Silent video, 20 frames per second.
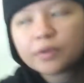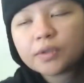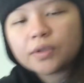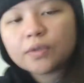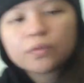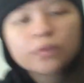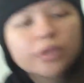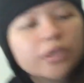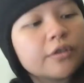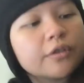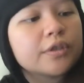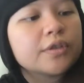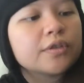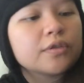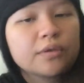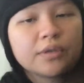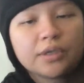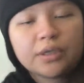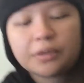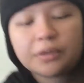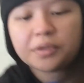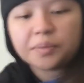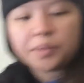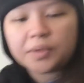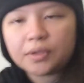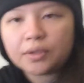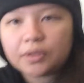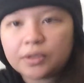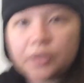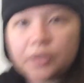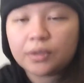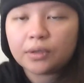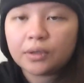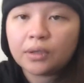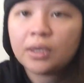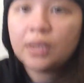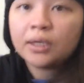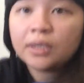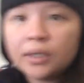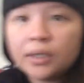it's a very strange
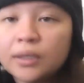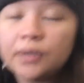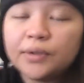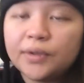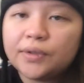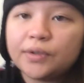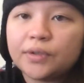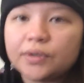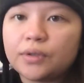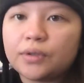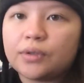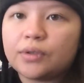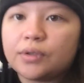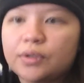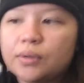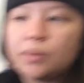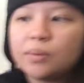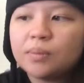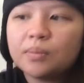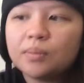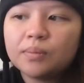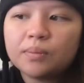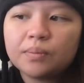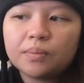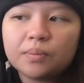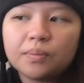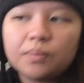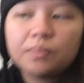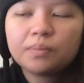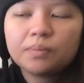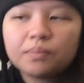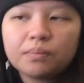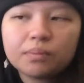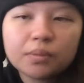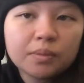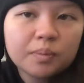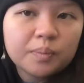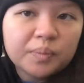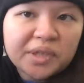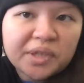position to just
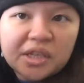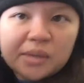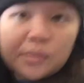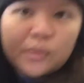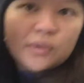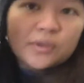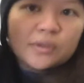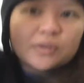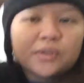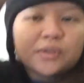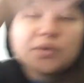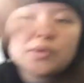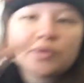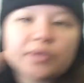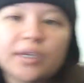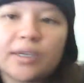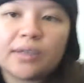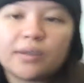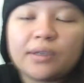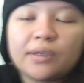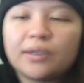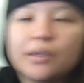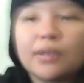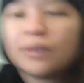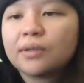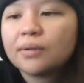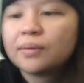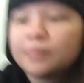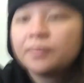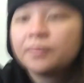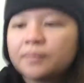be able to do that. Like